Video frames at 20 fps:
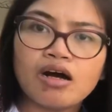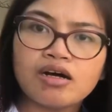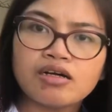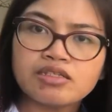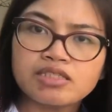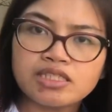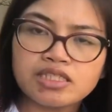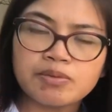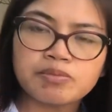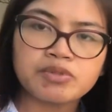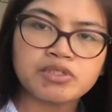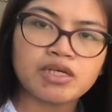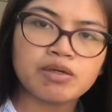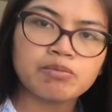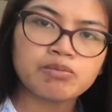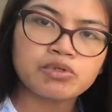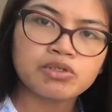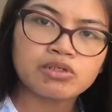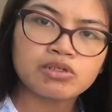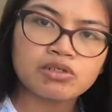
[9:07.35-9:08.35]

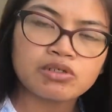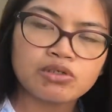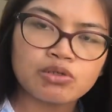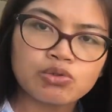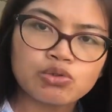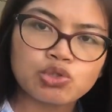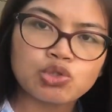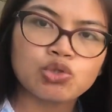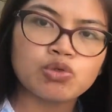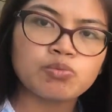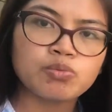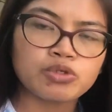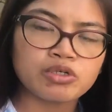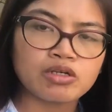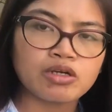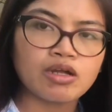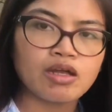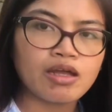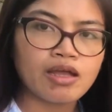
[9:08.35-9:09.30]
September, October.